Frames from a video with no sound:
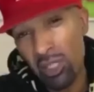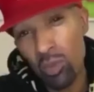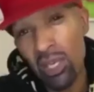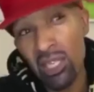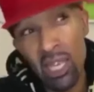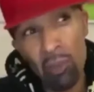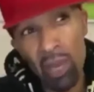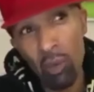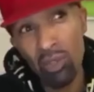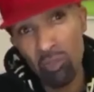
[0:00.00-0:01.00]
When he came
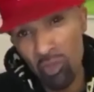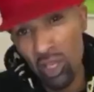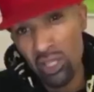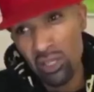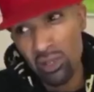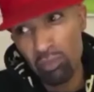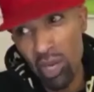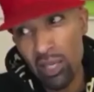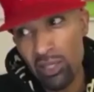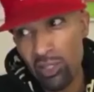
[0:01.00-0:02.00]
out with the first
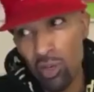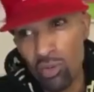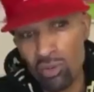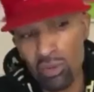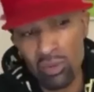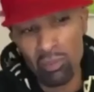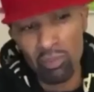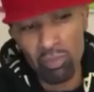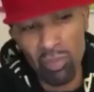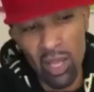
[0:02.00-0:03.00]
brownstone
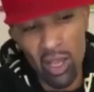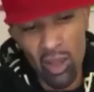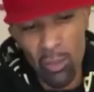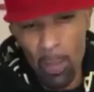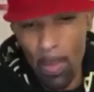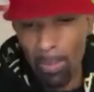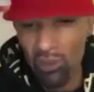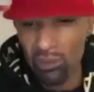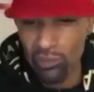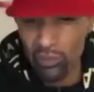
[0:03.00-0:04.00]

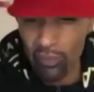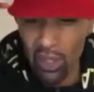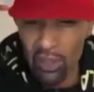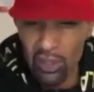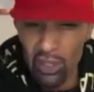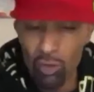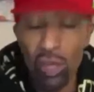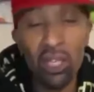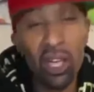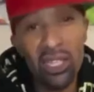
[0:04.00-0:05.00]

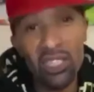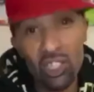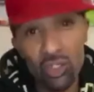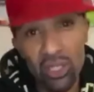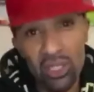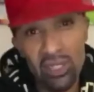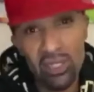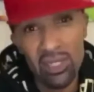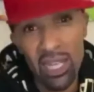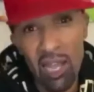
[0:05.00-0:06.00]
red light
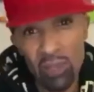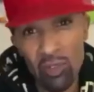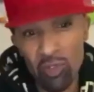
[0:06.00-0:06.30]
districts, the